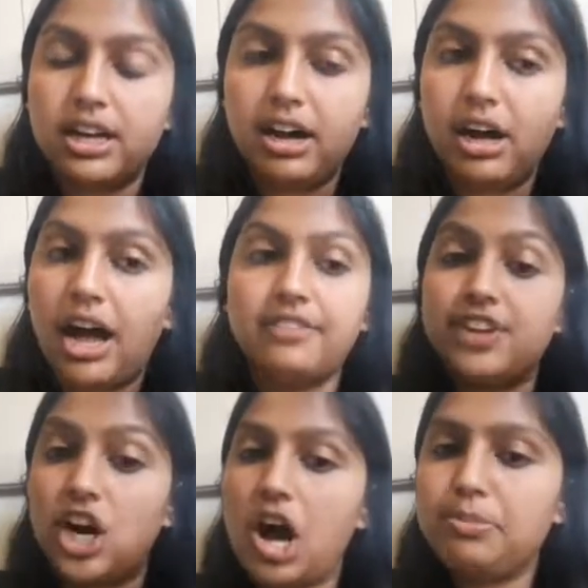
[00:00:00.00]

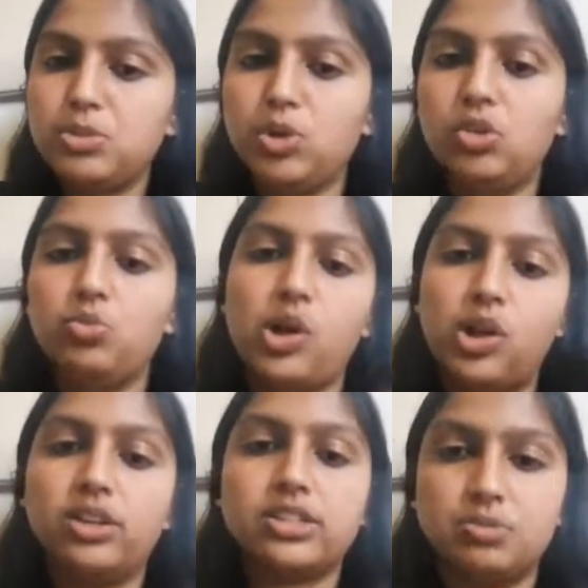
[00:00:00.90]
unfair optimal while
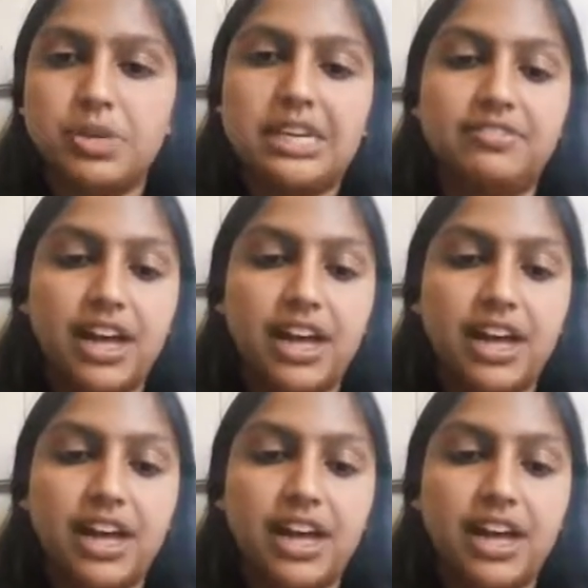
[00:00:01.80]
also being